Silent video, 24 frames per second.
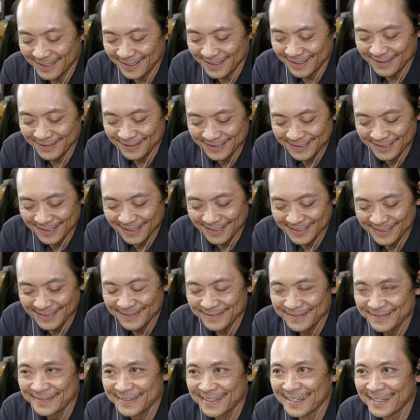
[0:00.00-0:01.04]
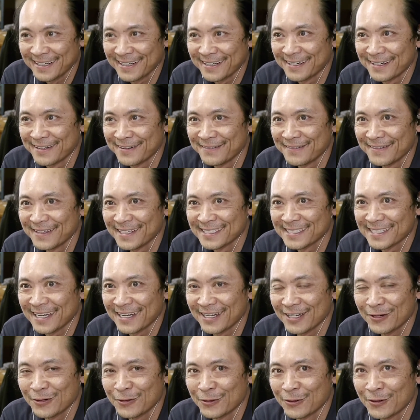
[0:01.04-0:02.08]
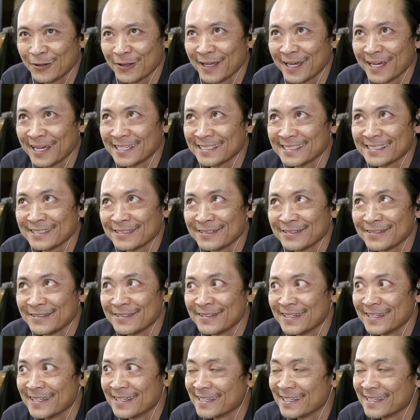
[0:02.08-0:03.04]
It was awesome. It's kind of cool as you